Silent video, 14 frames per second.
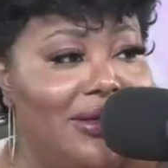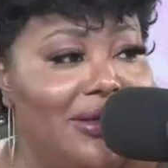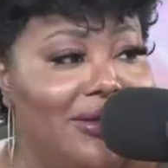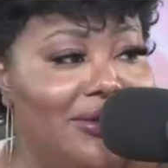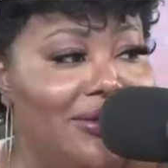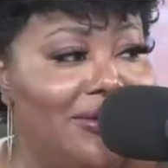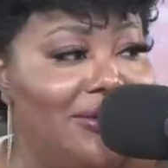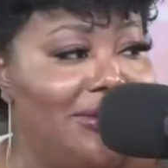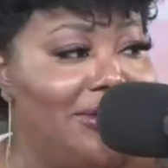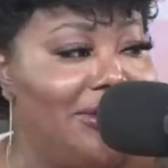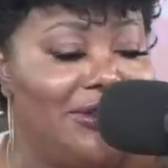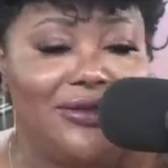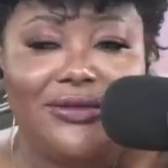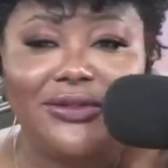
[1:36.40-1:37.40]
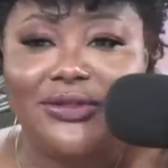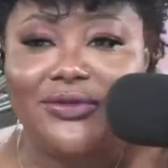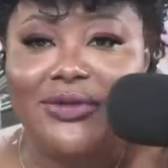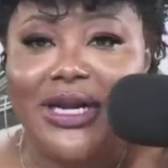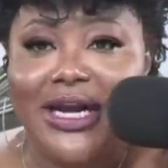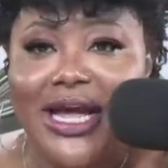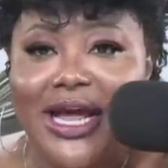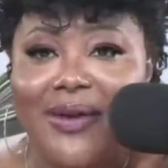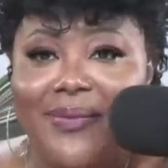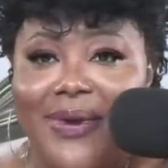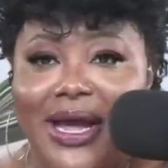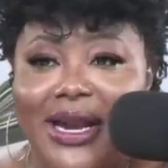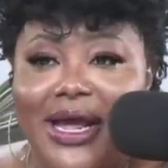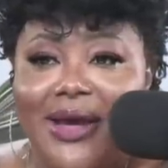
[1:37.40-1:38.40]
Oh, it's so sweet. I got a
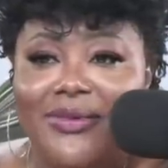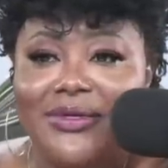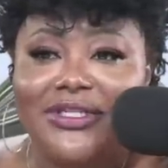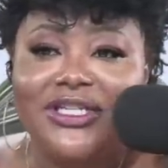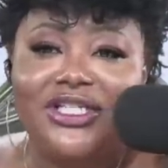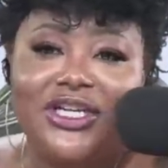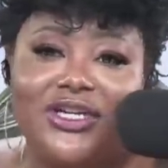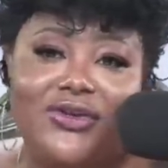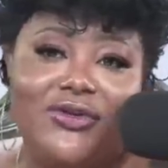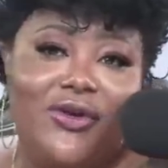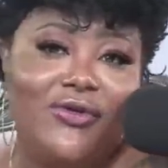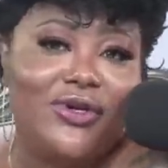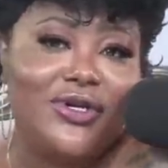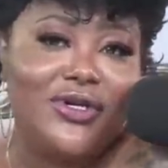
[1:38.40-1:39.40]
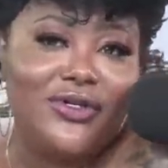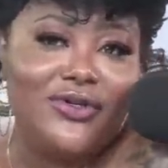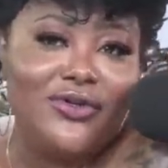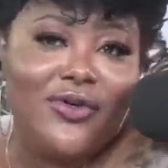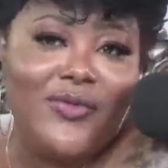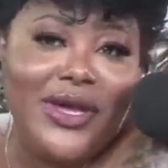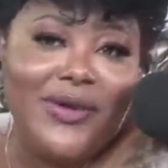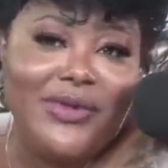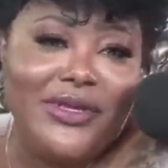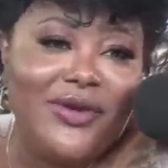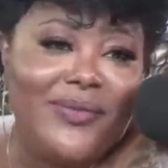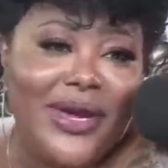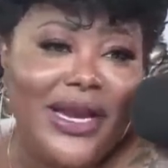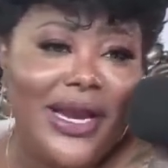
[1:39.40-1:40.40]
pineapple. See, G, you don't cook. You don't make me no
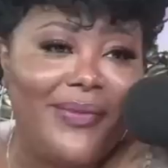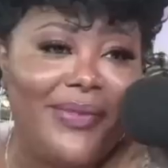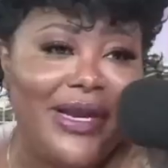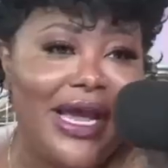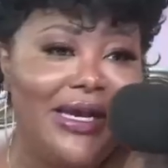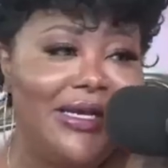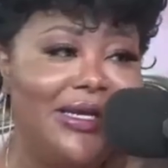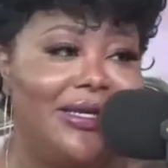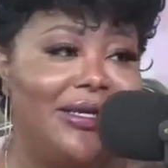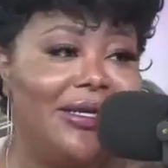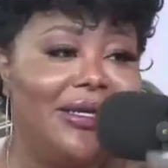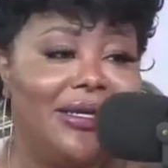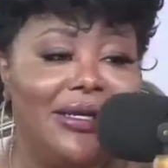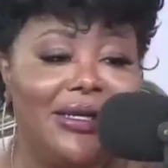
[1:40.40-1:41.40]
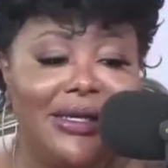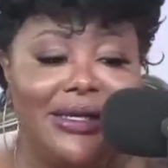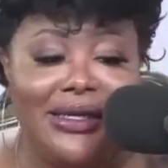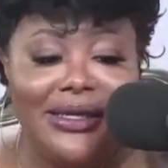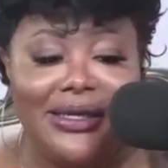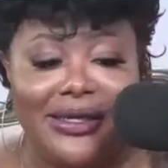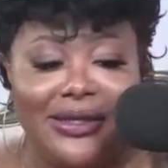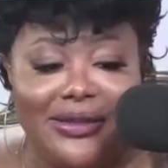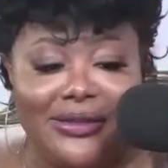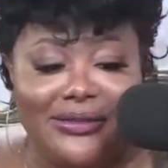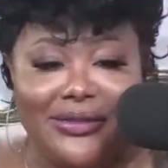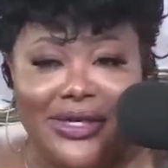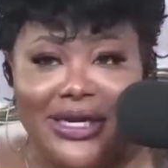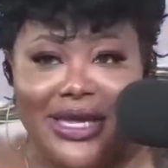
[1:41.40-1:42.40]
pineapple like this. Oh,
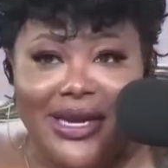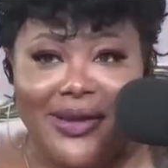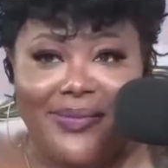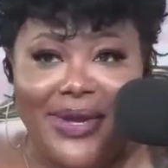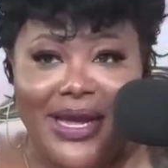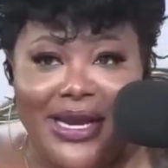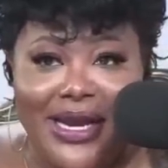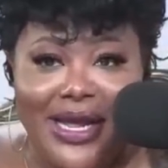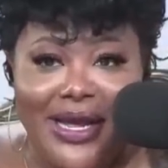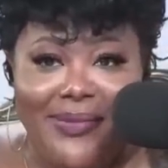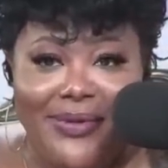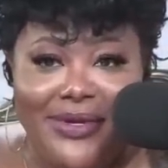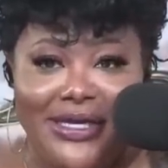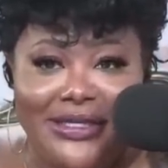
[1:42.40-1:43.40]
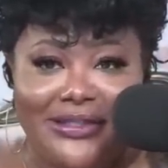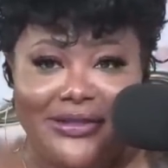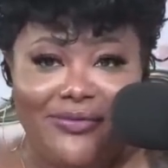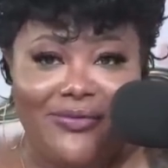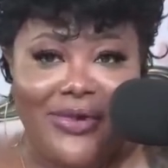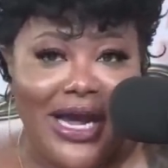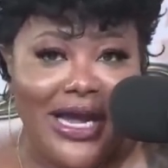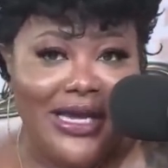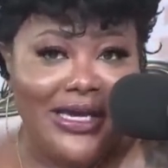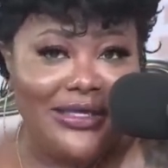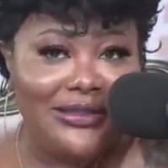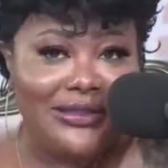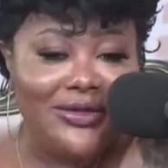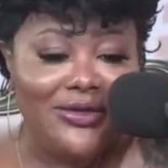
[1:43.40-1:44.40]
I got a pineapple and some
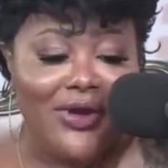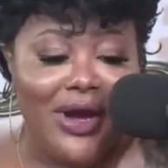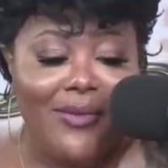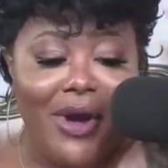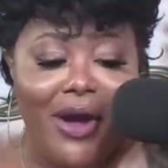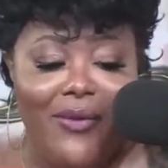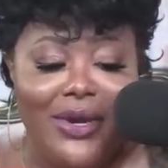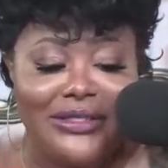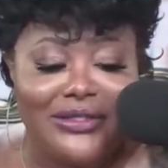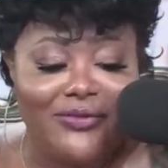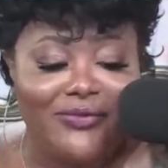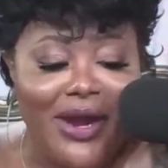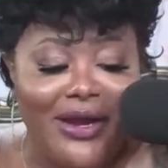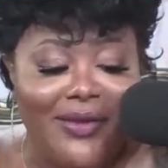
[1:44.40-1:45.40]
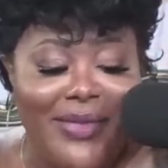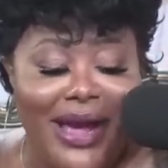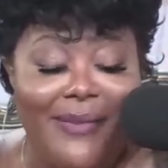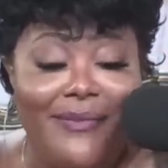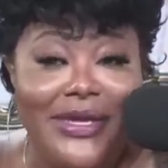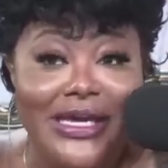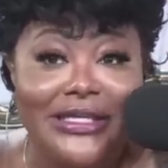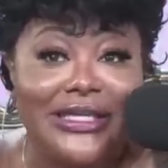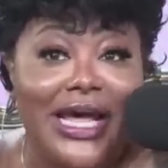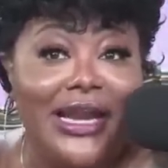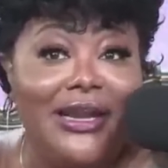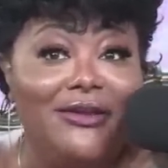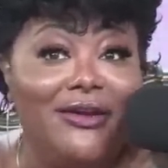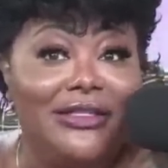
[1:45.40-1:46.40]
rice. You know, I'm always surrounded by men's. I
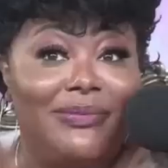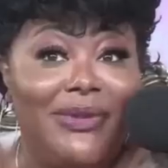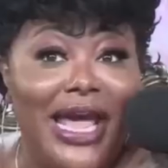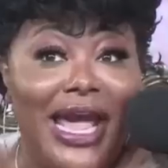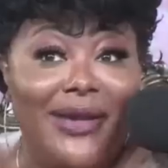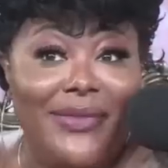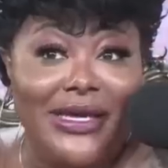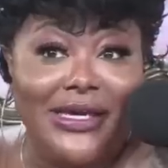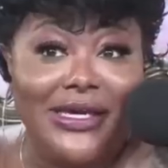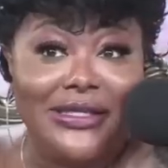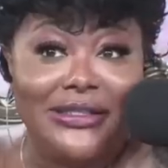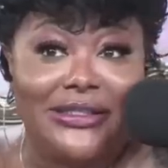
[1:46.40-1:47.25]
love black men's.